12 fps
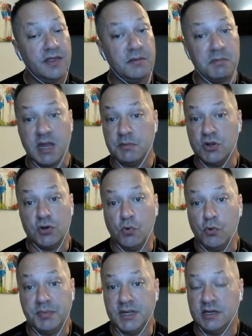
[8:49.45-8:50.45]
then maybe you
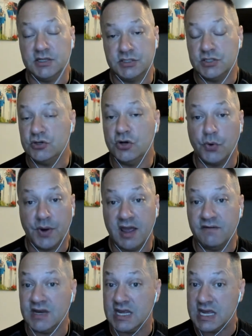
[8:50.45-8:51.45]
won't be, because you don't
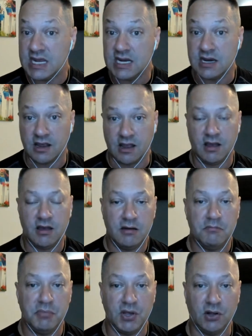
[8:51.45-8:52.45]
have any heating
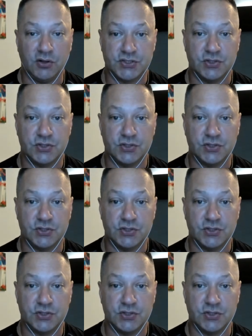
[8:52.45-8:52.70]
bill.